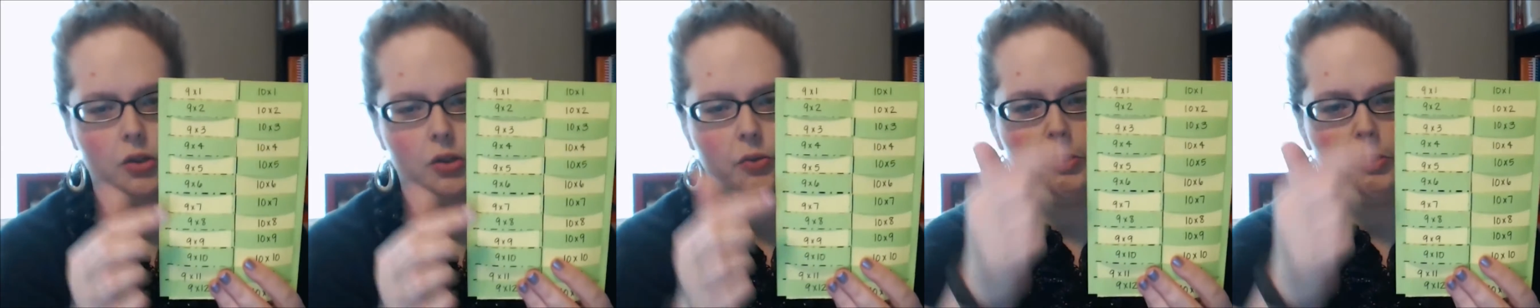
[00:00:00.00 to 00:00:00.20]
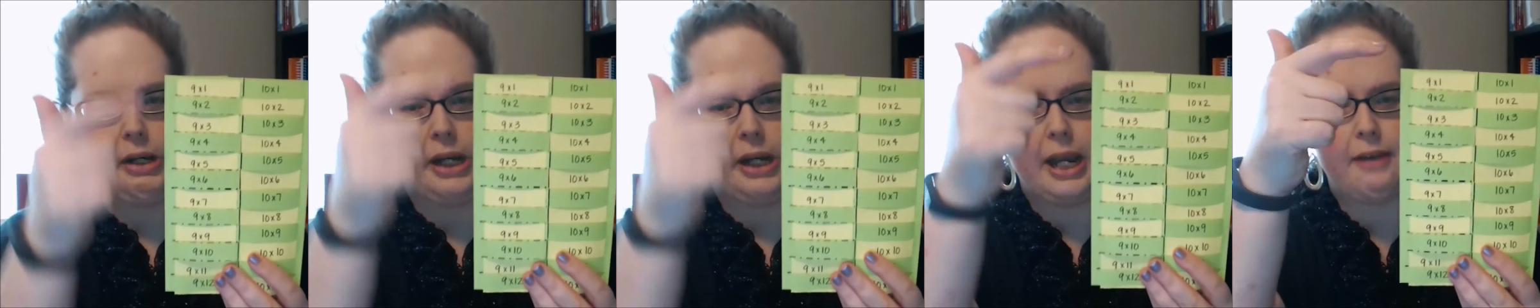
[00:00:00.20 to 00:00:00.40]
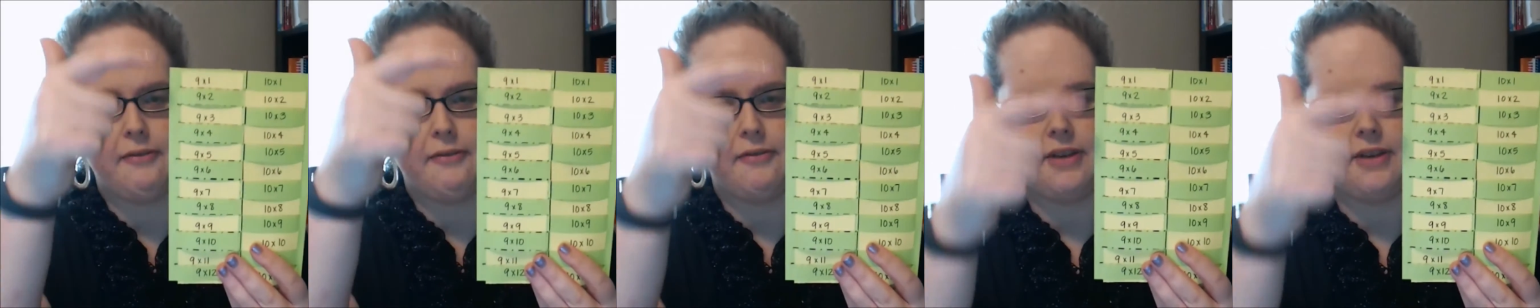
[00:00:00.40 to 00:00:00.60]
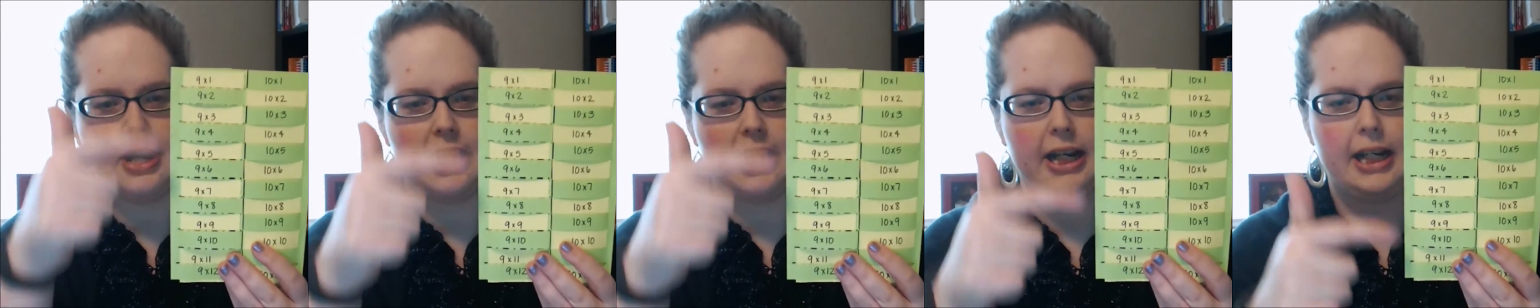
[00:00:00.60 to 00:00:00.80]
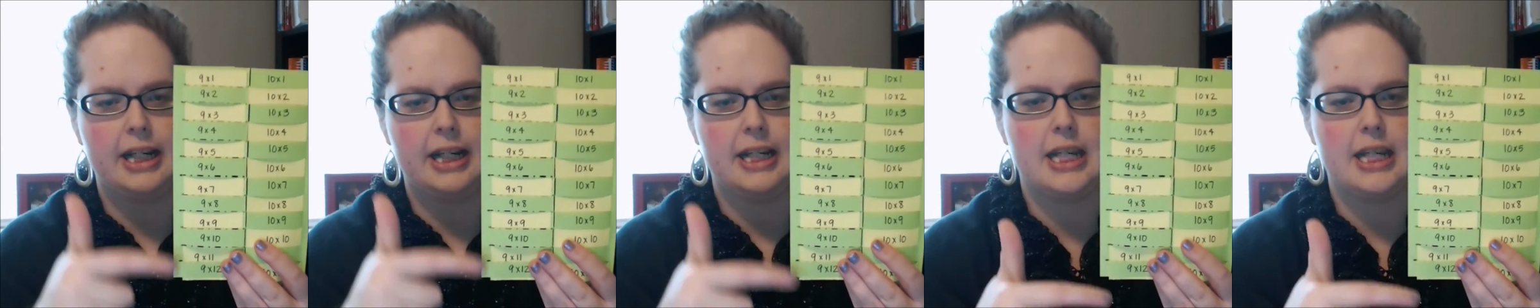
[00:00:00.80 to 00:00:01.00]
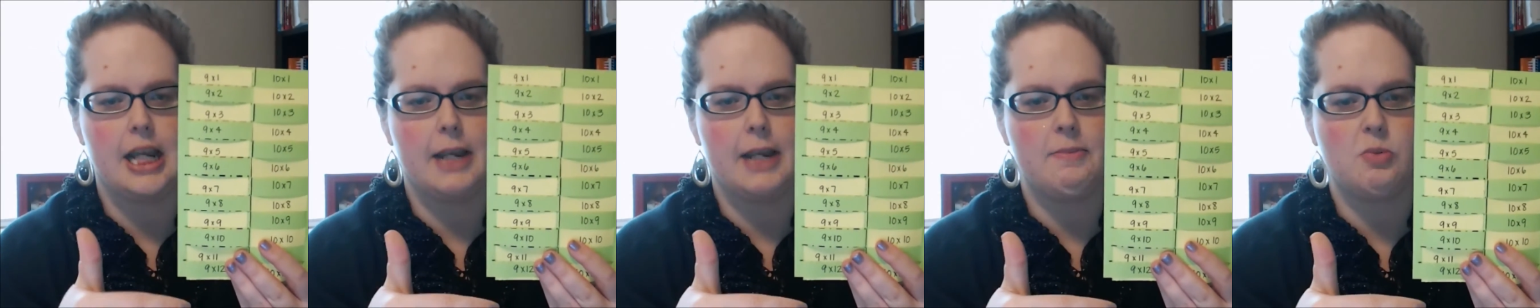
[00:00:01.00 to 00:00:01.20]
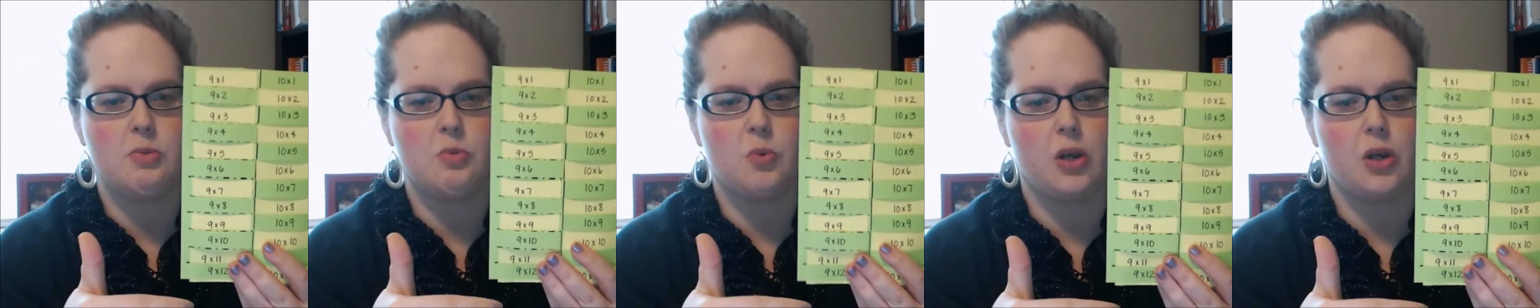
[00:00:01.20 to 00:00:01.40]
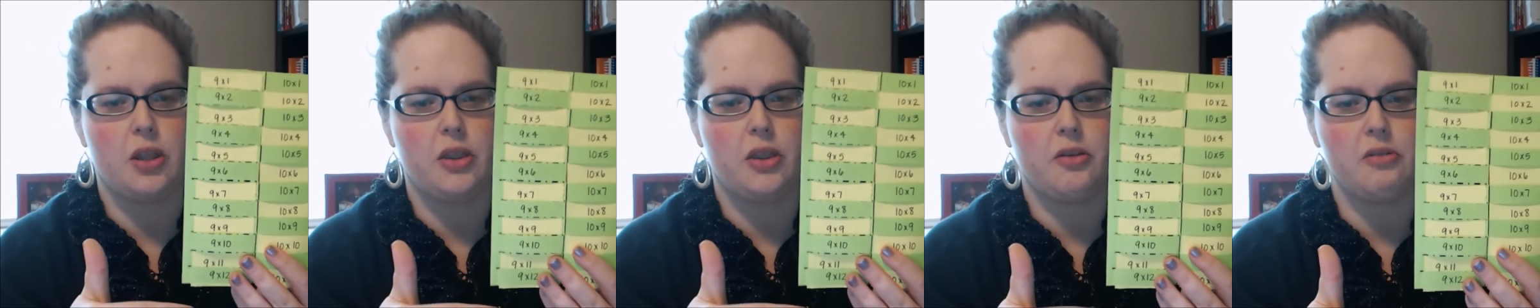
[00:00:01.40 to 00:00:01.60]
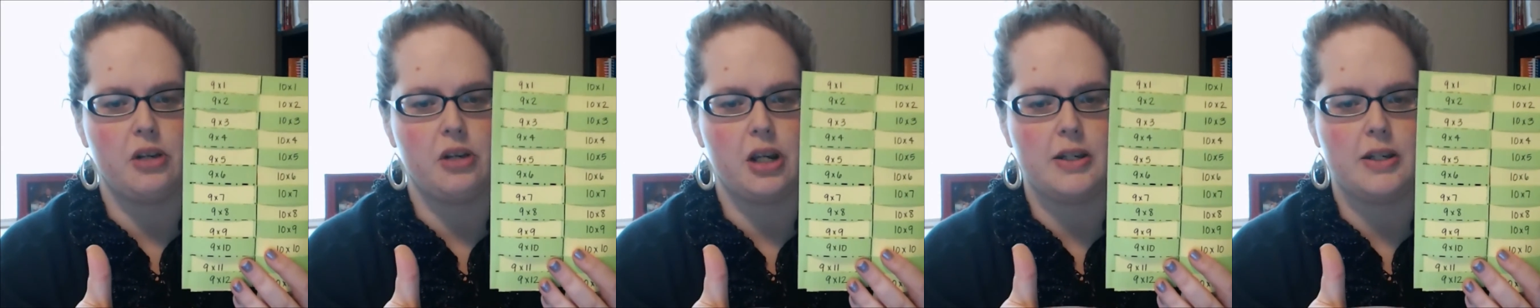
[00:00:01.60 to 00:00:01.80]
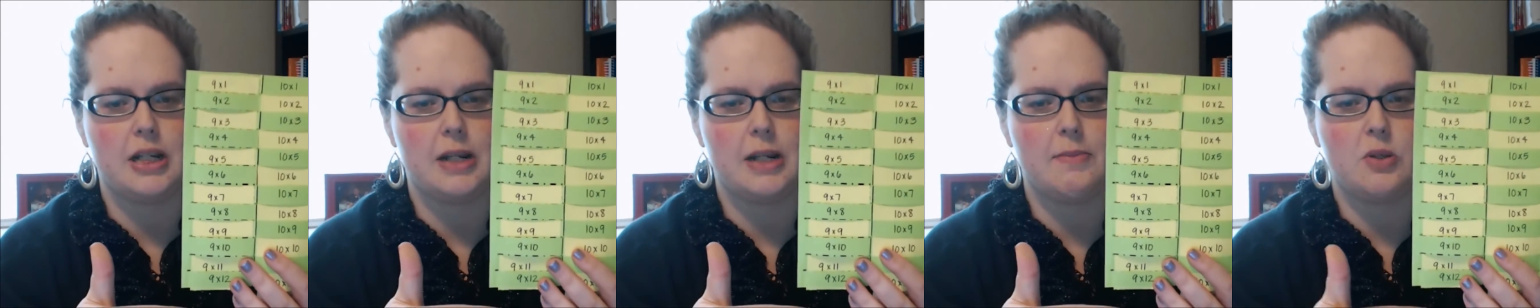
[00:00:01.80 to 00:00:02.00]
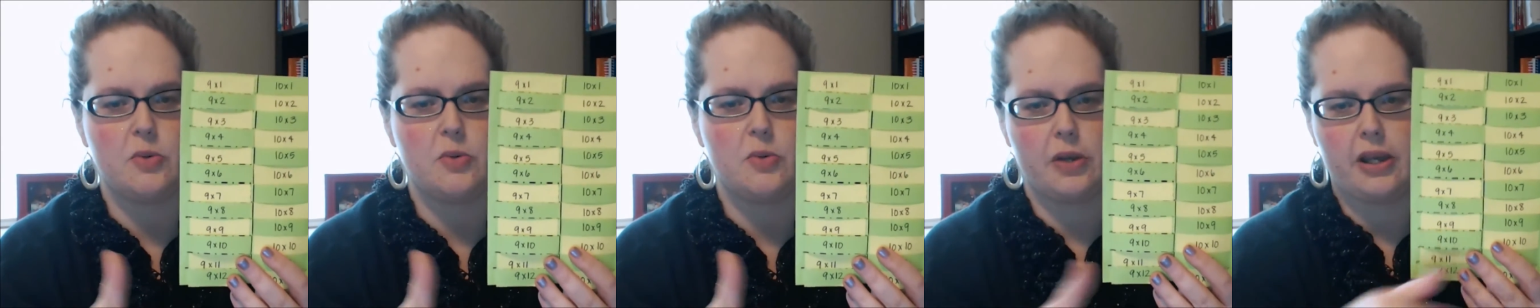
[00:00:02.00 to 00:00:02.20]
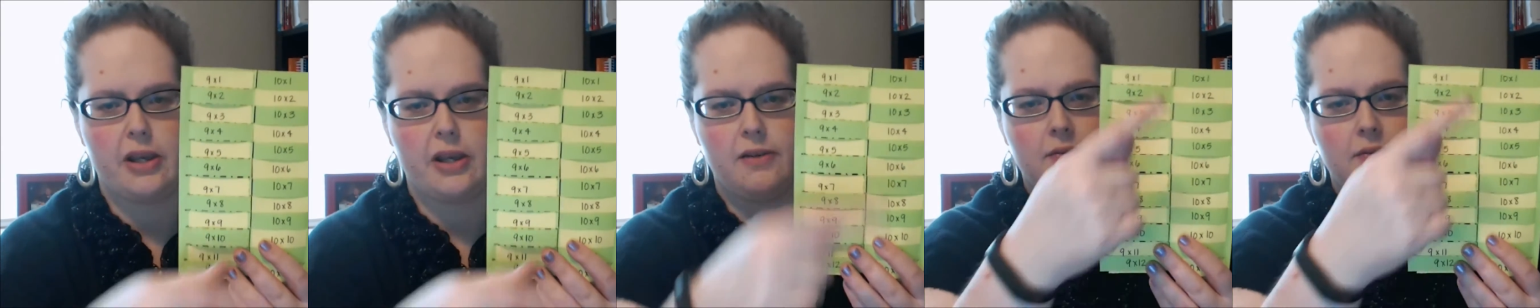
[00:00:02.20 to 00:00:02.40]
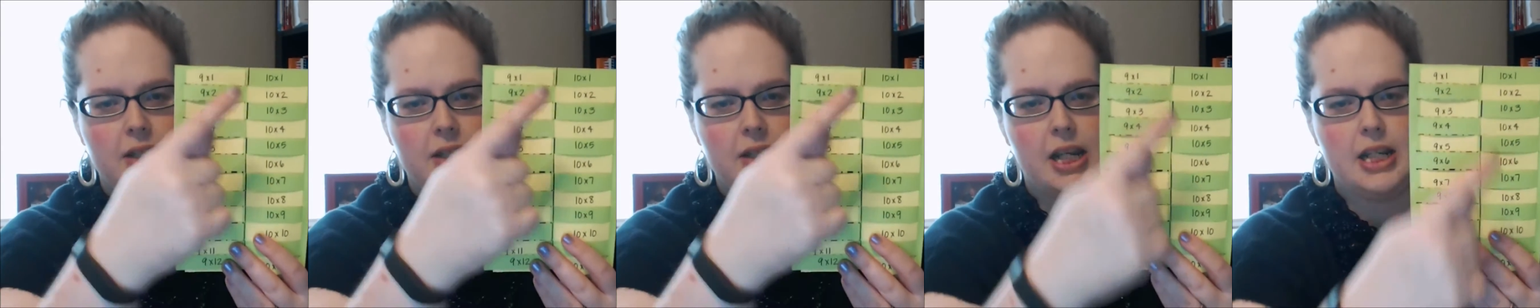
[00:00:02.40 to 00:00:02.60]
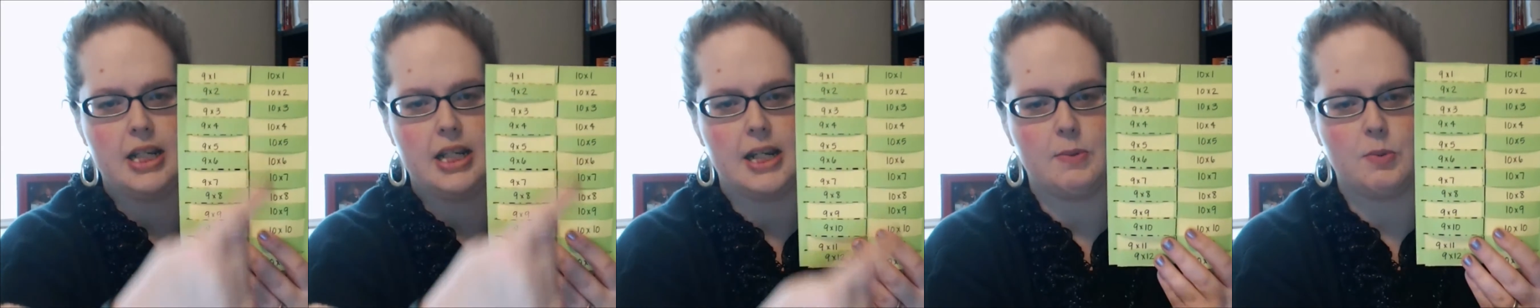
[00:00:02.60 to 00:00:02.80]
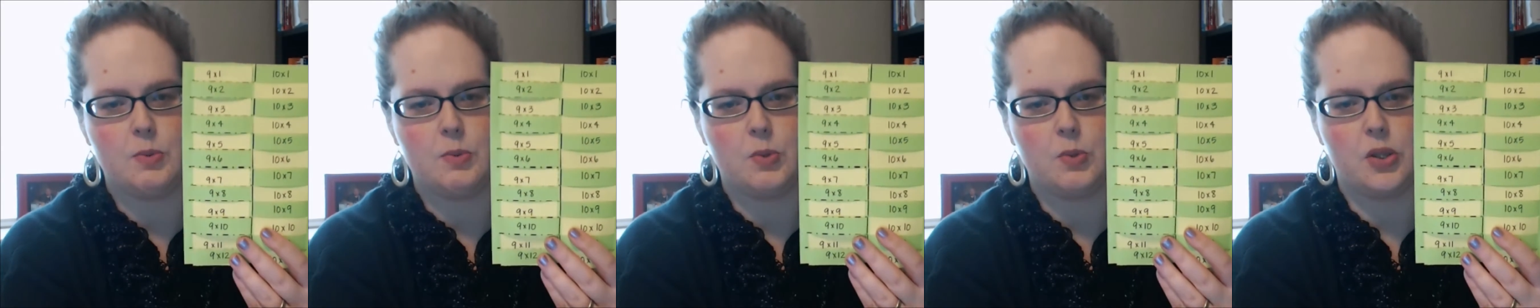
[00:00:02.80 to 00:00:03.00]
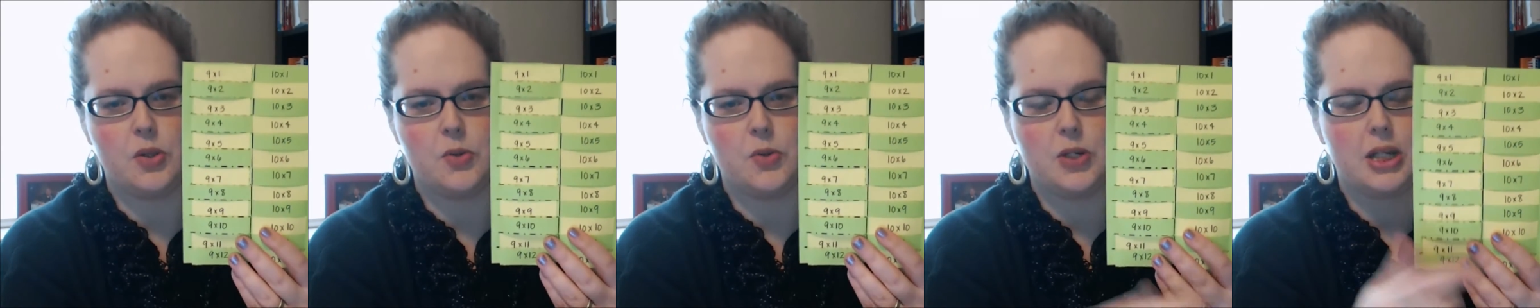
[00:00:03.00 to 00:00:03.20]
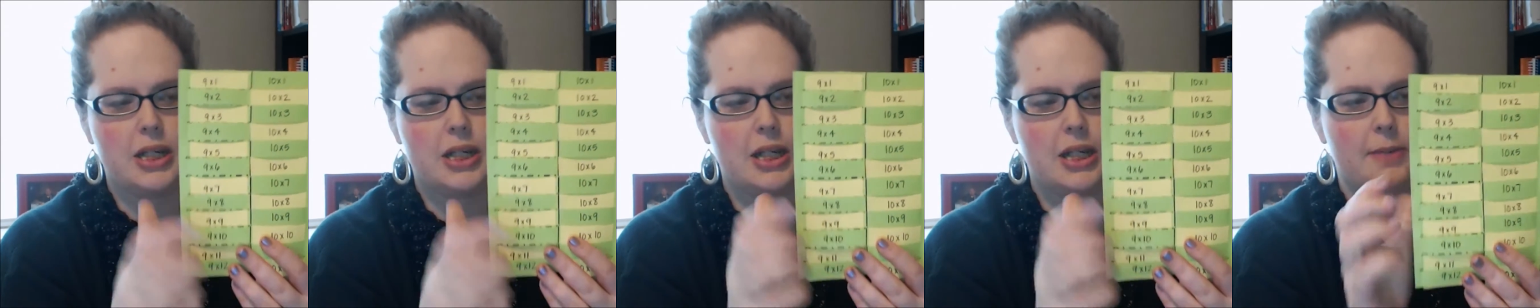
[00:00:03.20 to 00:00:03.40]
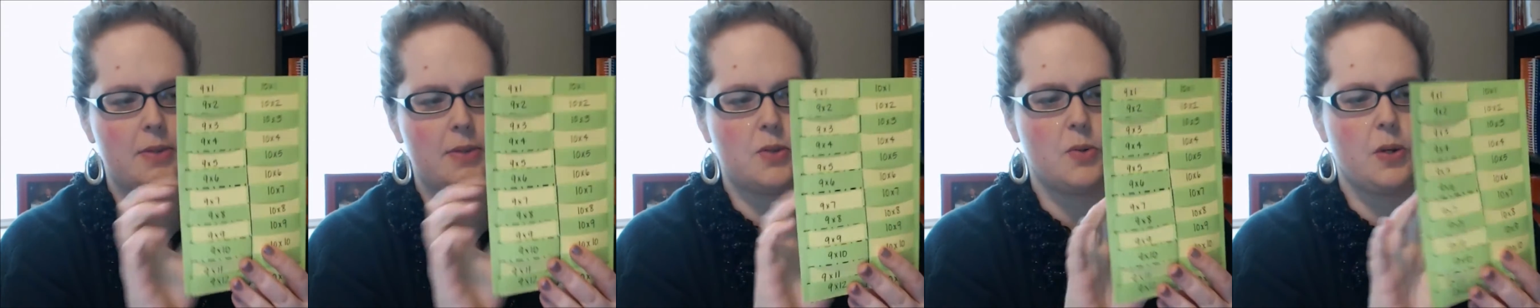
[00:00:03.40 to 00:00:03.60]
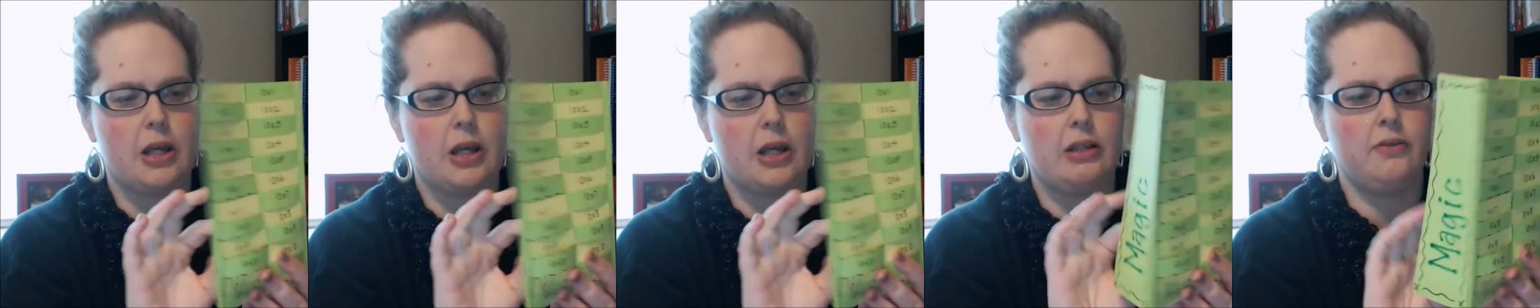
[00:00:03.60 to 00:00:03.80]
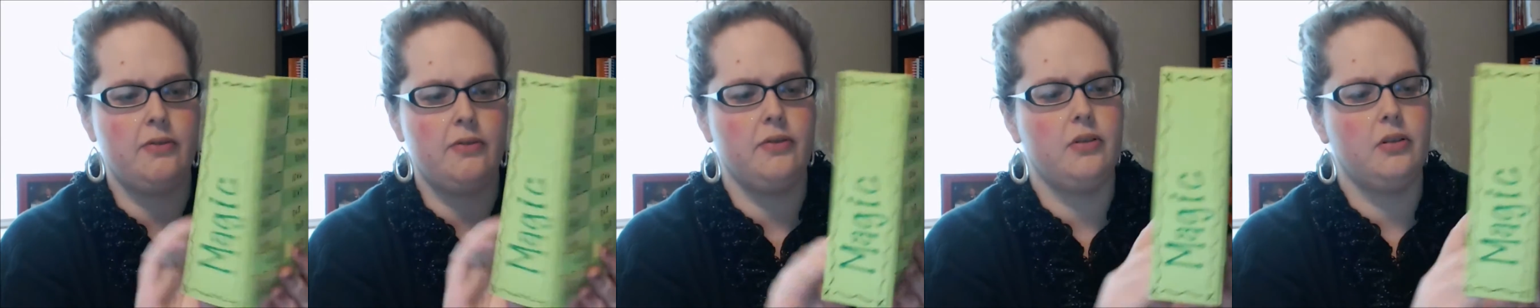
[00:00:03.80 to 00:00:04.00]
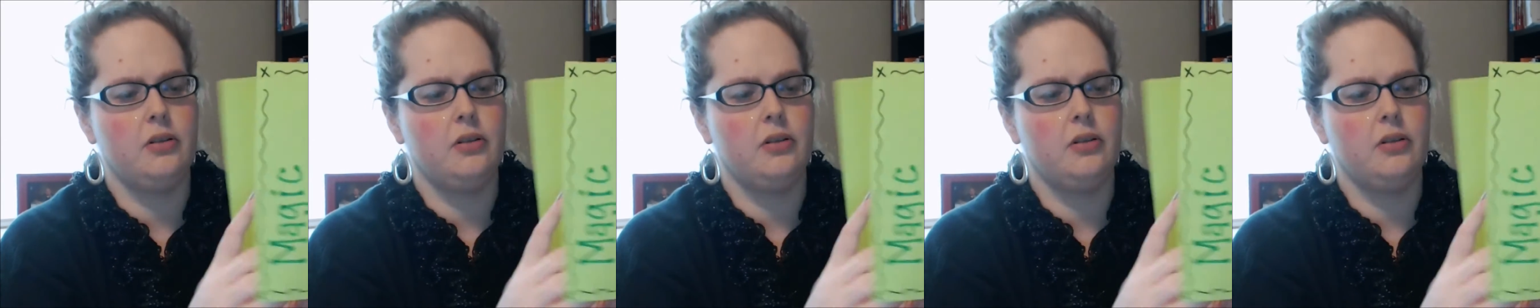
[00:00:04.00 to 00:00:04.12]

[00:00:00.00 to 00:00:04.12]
We have 9 times 1 through 9 times 12, 10 times 1 through 10 times 12.